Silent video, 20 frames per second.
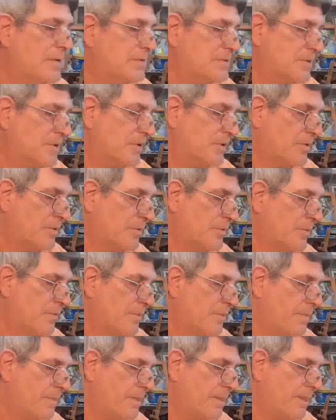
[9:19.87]
So,
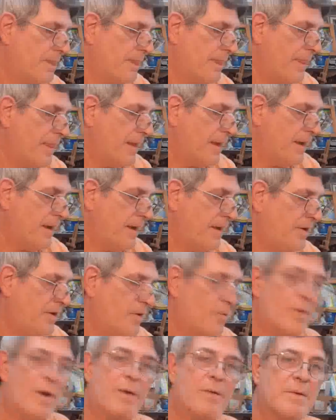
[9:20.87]
and
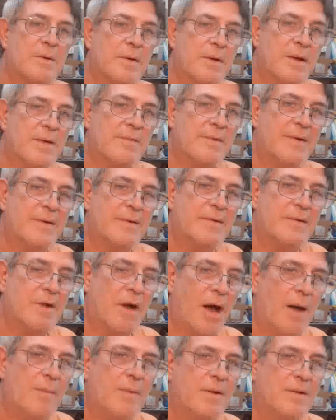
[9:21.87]
you're welcome to leave in
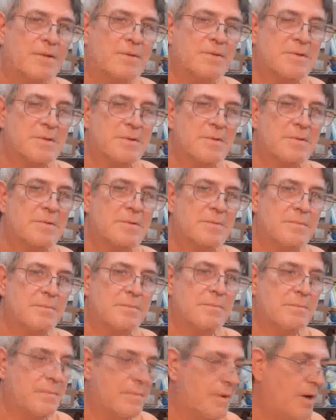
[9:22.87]
comments to
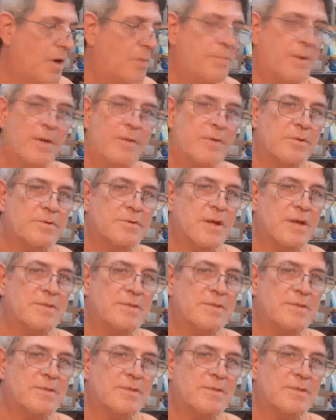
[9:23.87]
help others.